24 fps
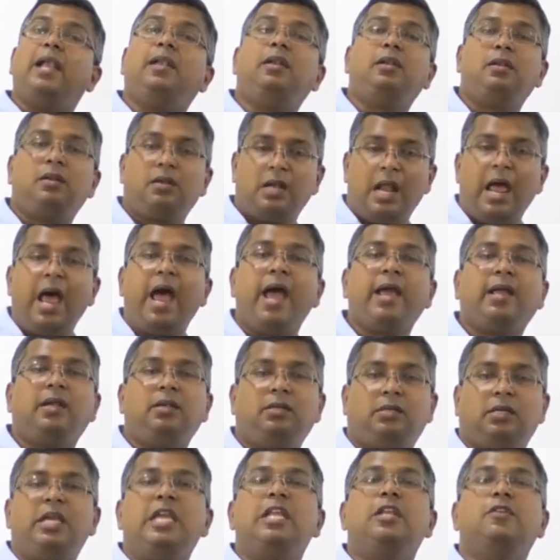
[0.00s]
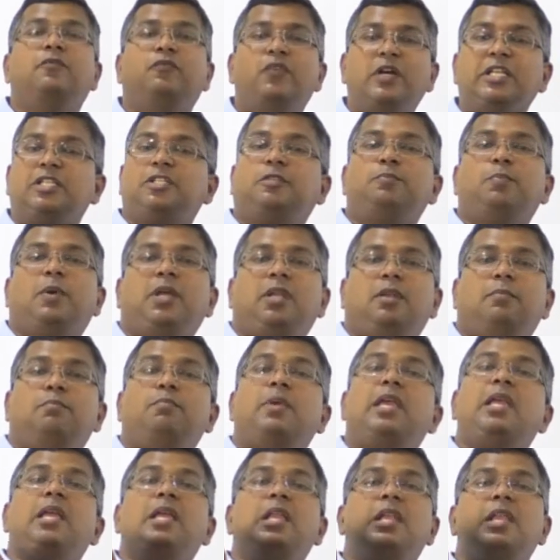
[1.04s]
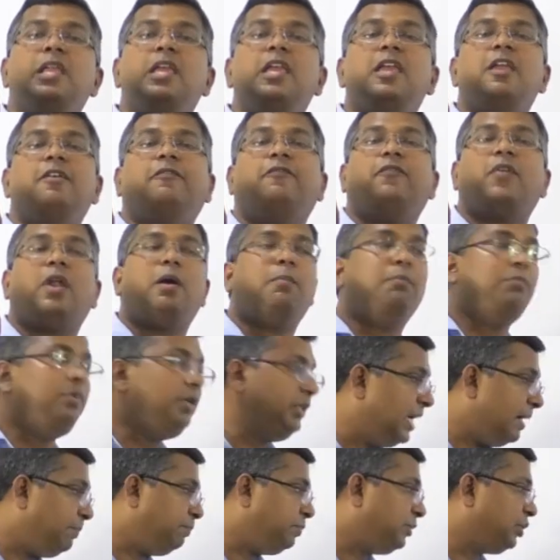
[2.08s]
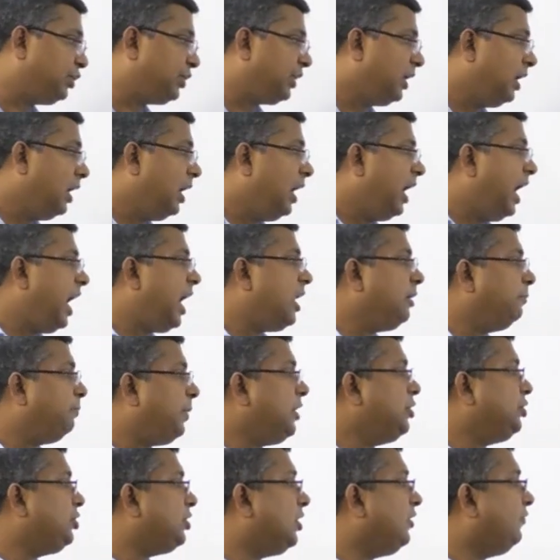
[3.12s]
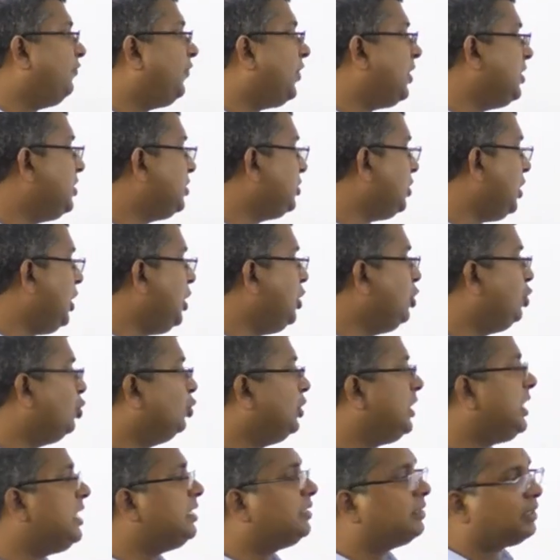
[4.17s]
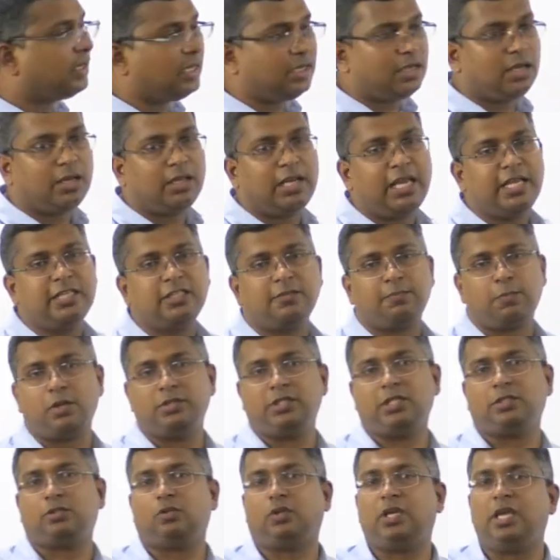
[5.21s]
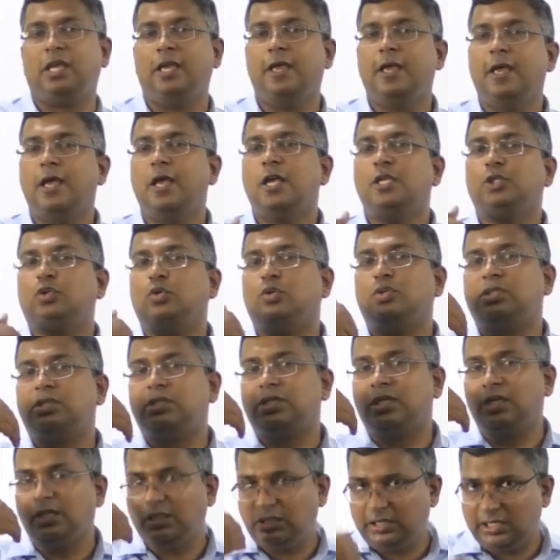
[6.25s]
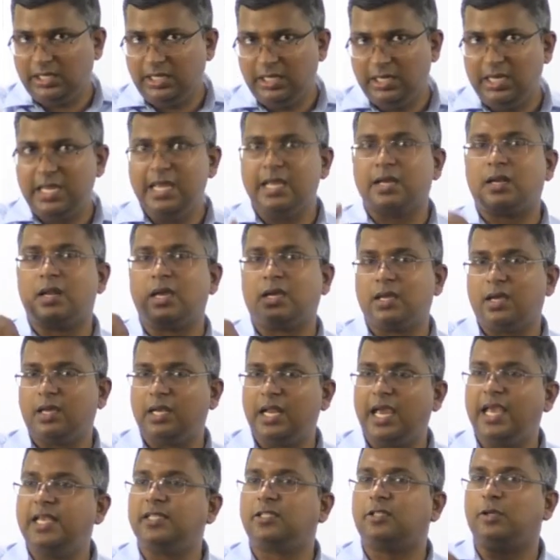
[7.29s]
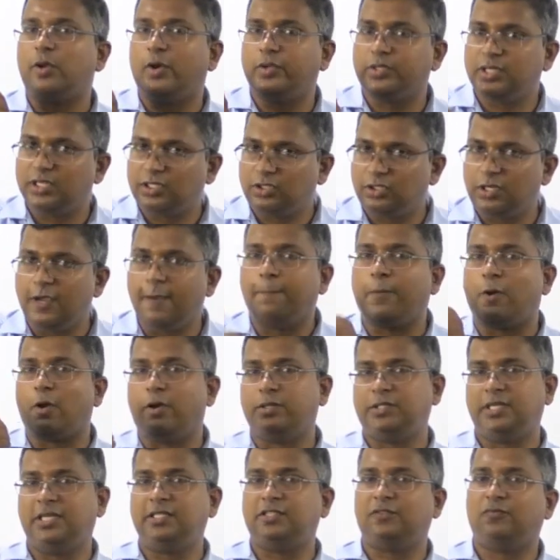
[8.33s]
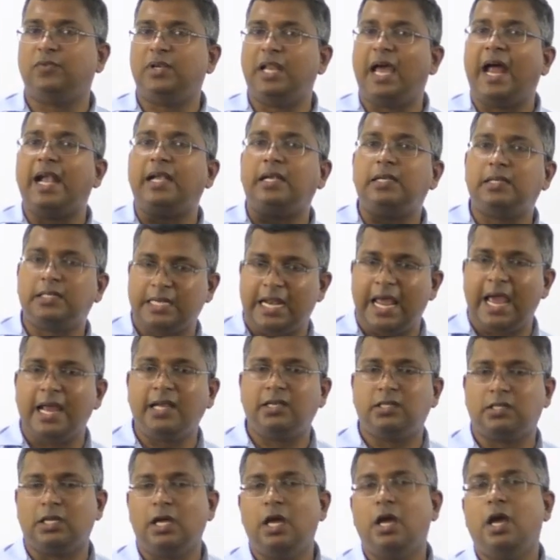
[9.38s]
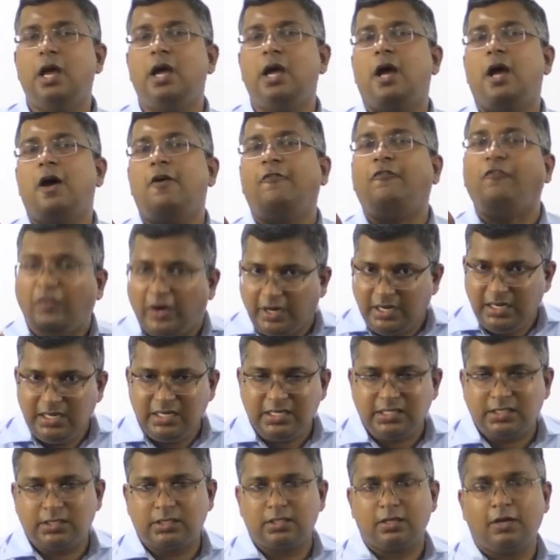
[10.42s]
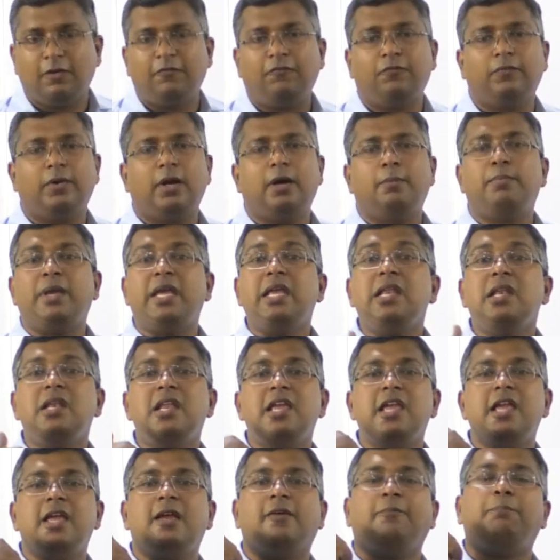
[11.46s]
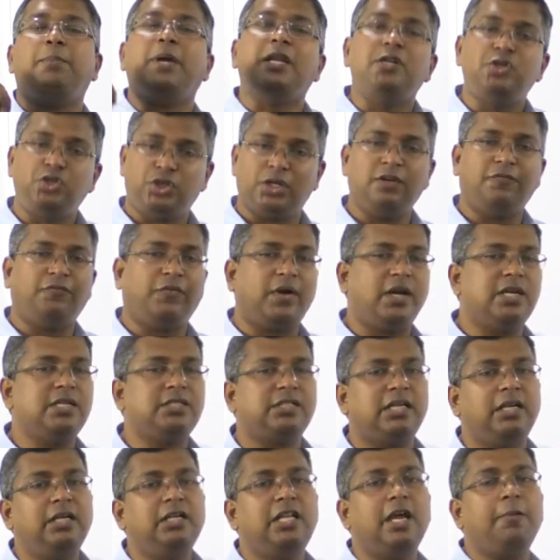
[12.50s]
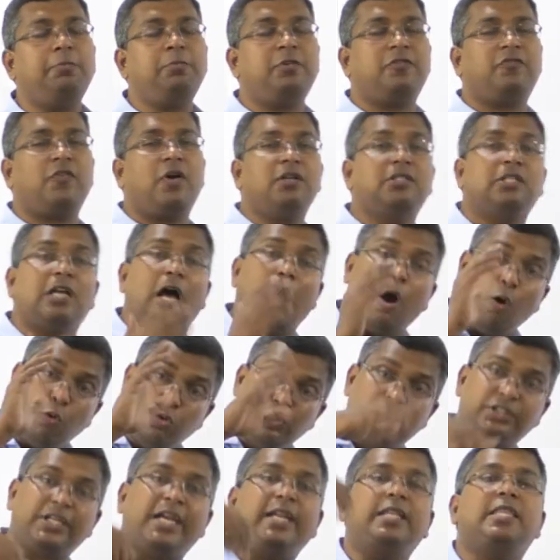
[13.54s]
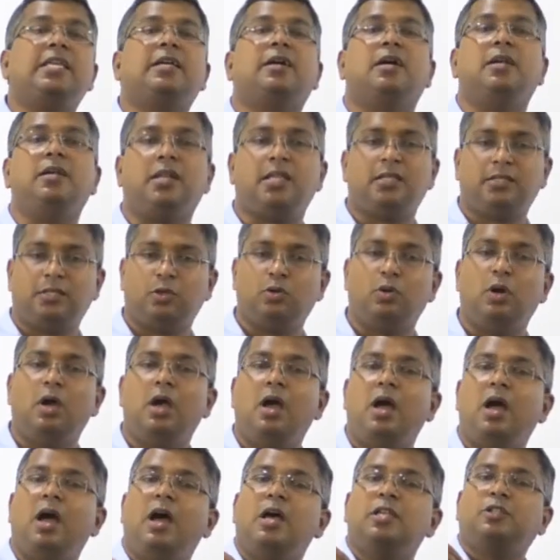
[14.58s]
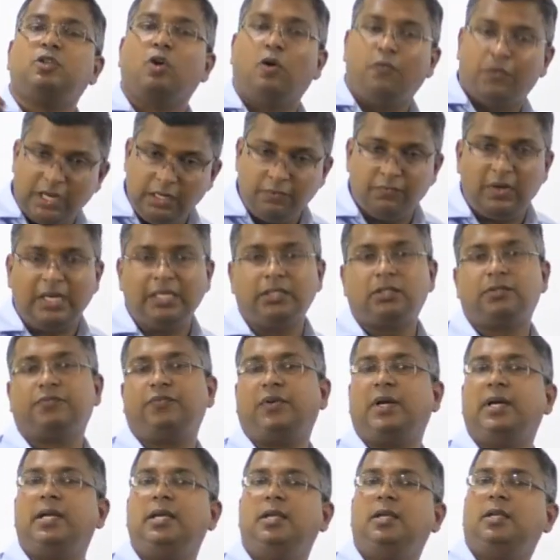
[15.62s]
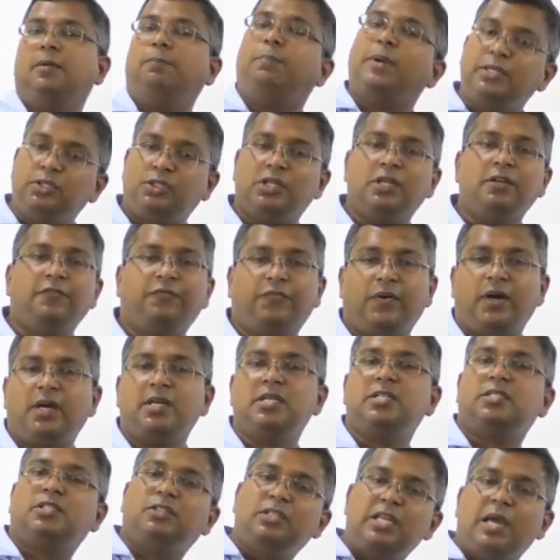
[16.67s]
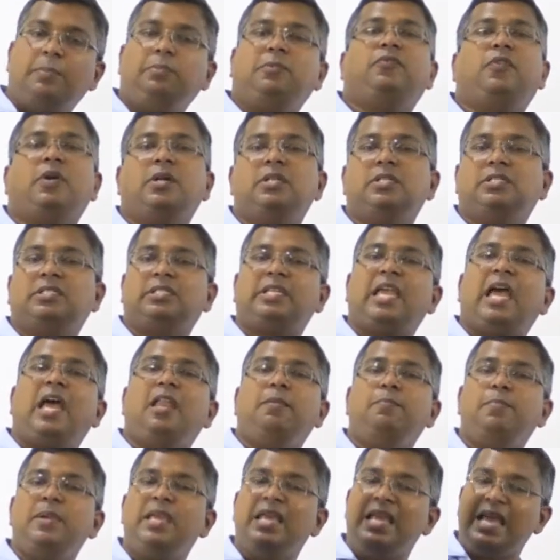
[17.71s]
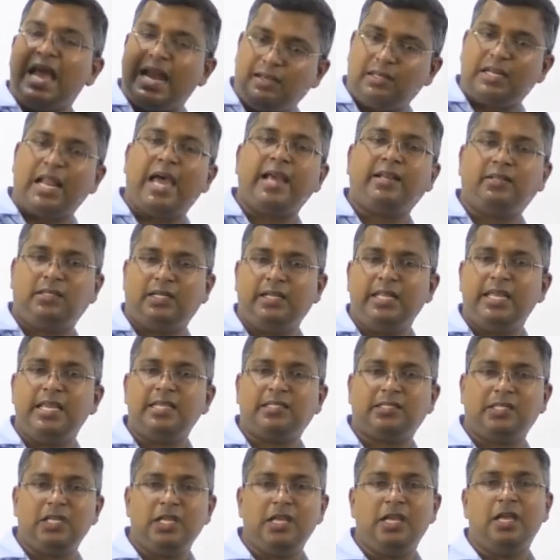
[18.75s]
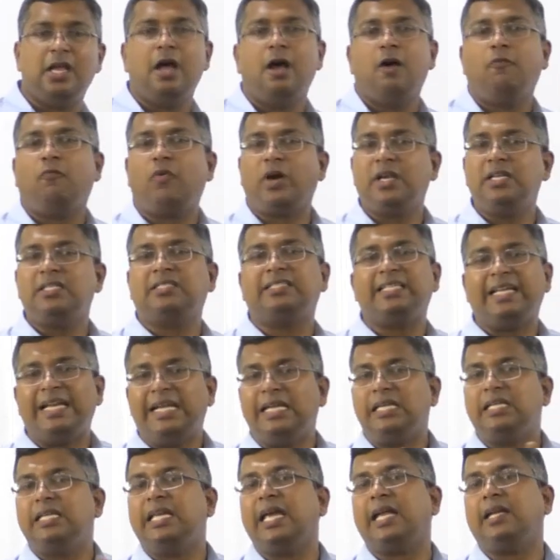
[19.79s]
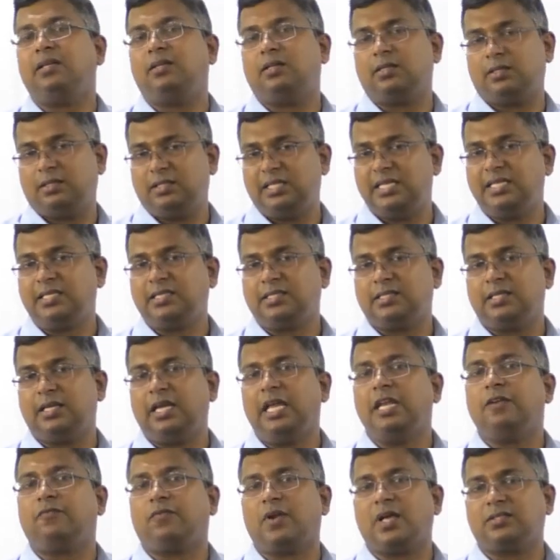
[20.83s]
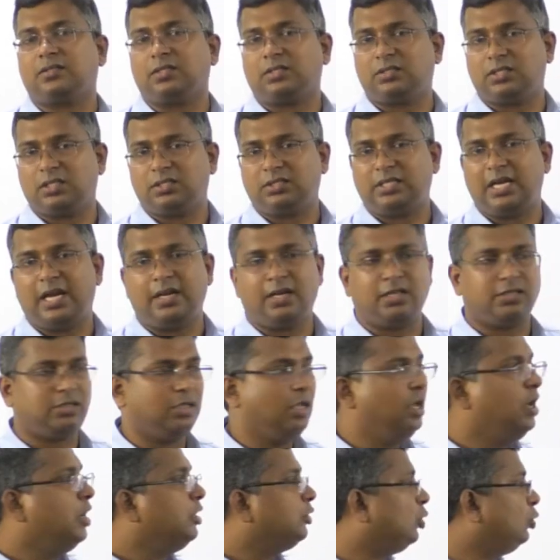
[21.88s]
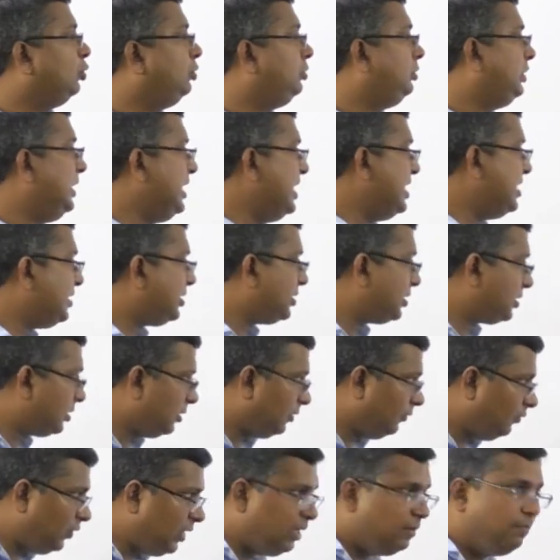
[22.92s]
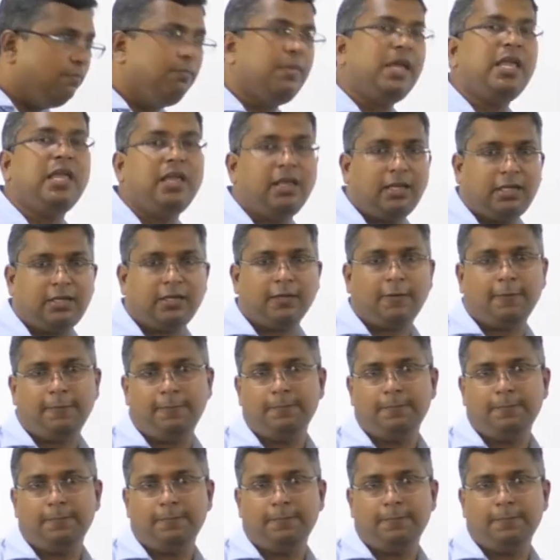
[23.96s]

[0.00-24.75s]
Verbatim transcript: attract investment mainly from debt and pension funds into these recognized projects. Okay, so certainly recognized logistic projects will attract funds, mainly pension funds and debt funds outside the country. So sovereign wealth fund, pension funds, debt funds can be attracted easily once it get this infrastructure status. So these will make